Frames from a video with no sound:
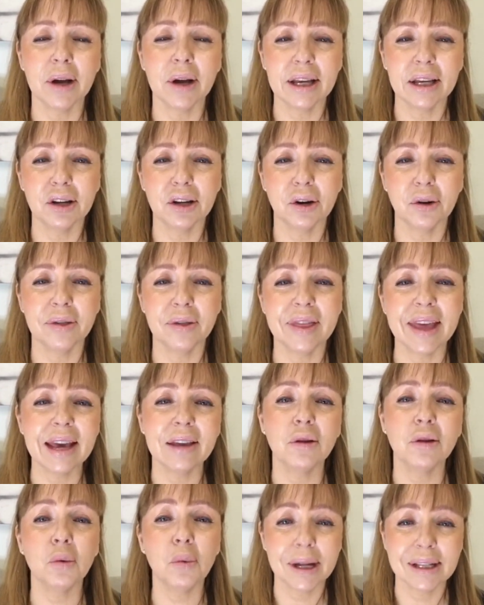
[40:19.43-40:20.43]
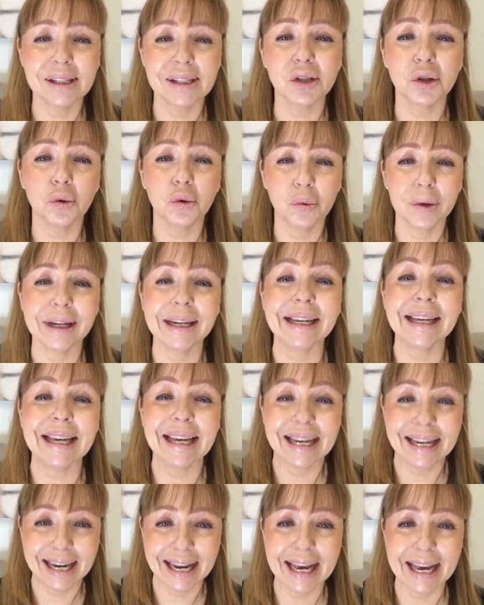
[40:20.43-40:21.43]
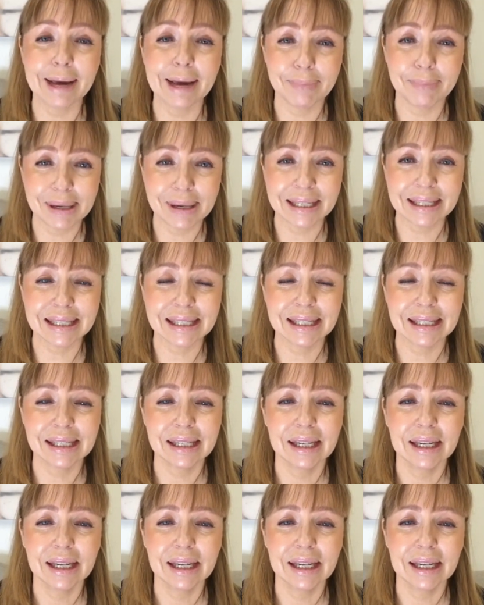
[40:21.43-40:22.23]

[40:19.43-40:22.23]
you know, they're the ones that really inhibit